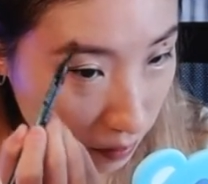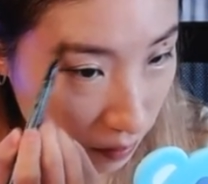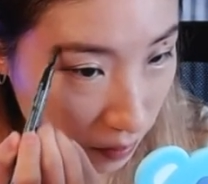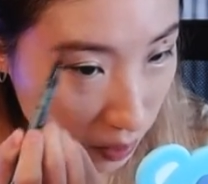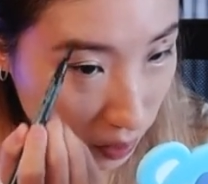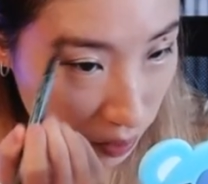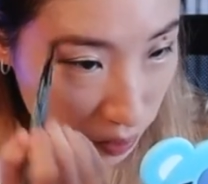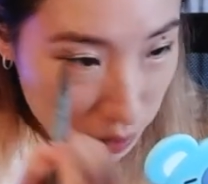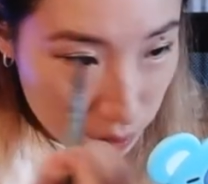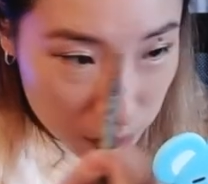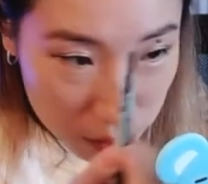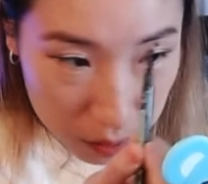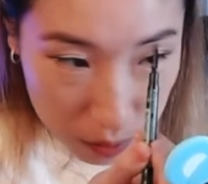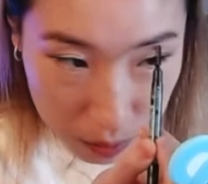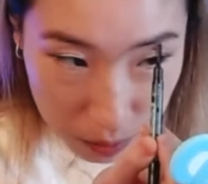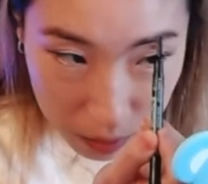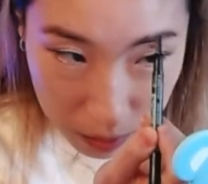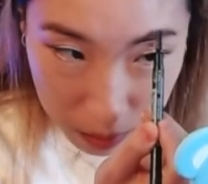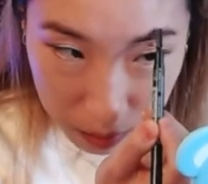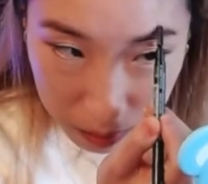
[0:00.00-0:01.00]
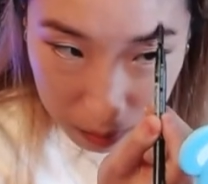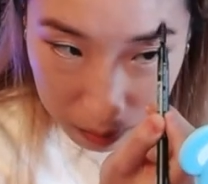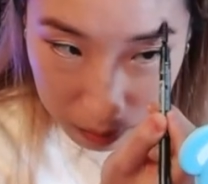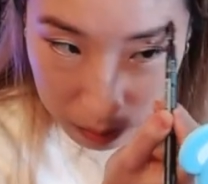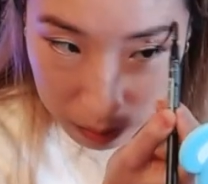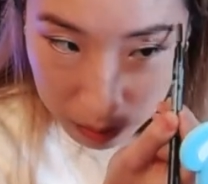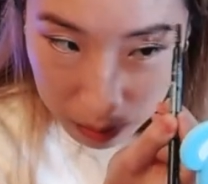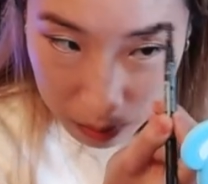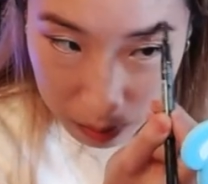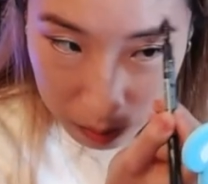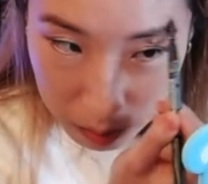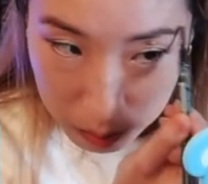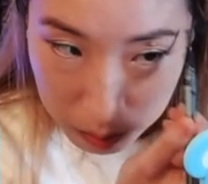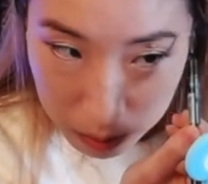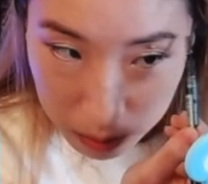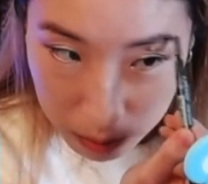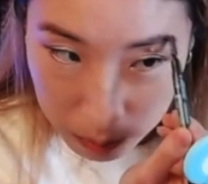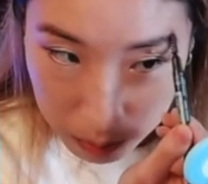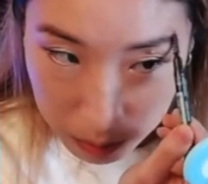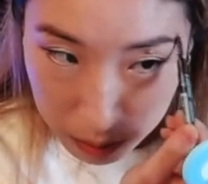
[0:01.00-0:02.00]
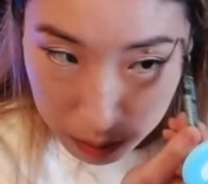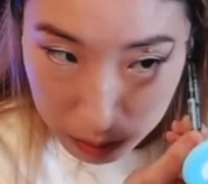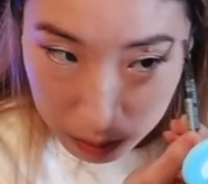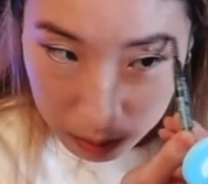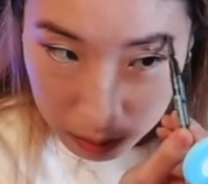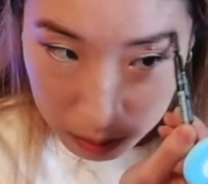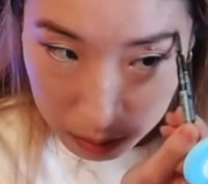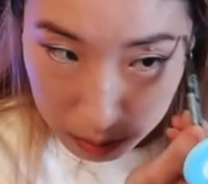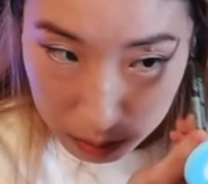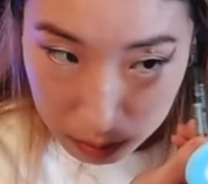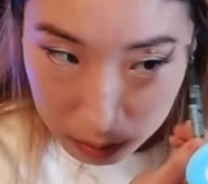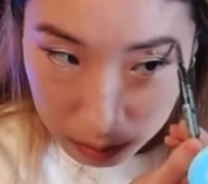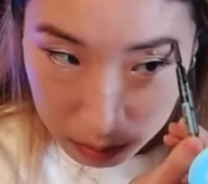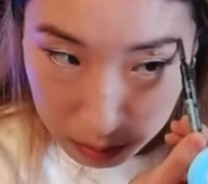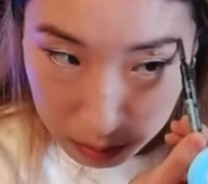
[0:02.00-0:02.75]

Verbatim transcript: You guys are so cute. Thanks for popping in.